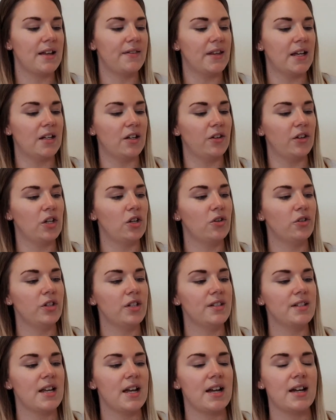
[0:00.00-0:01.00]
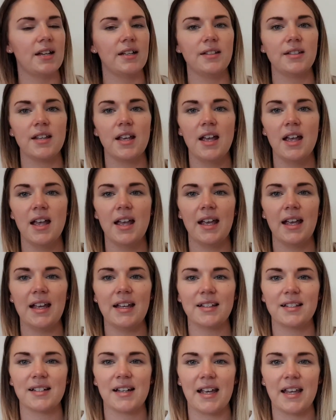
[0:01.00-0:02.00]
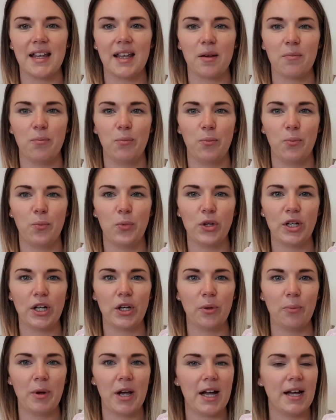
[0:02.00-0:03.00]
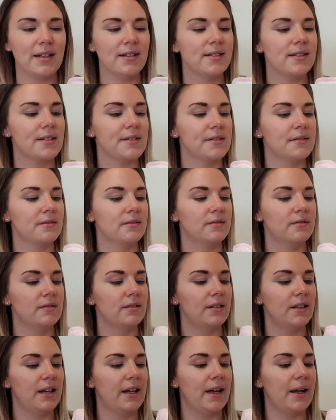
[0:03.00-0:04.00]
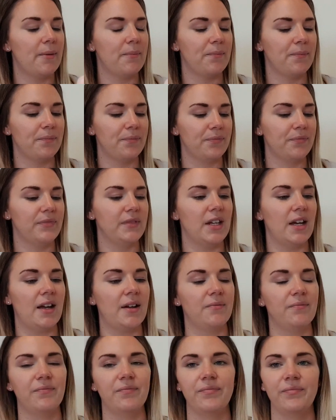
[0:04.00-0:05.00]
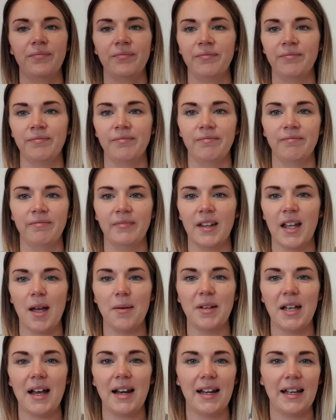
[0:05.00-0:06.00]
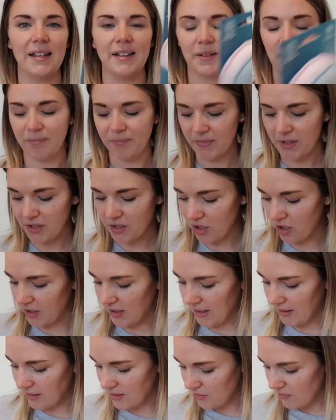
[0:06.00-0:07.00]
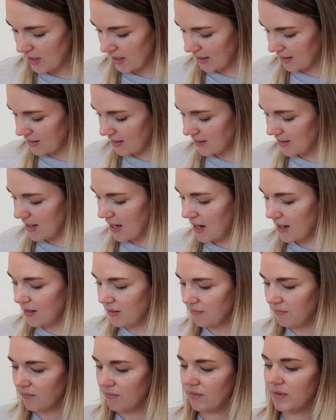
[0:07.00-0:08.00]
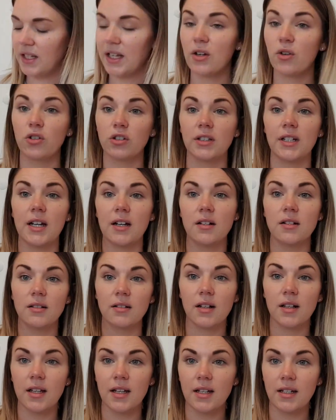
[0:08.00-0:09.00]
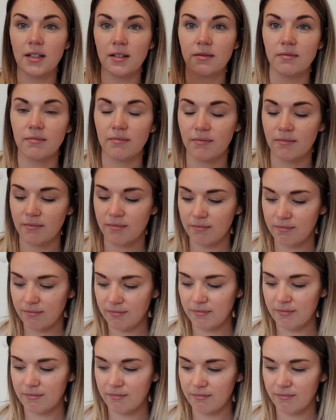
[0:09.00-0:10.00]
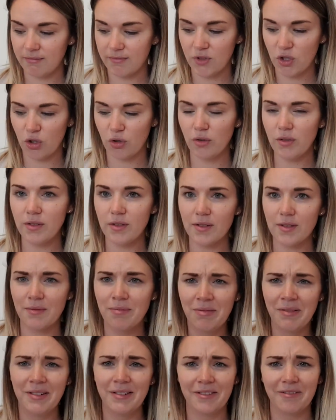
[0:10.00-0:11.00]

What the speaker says: And then on the other side, it's like Brillo pad. Yeah. I mean, I like them. There's nothing else really to say. They're good little cleaning tools.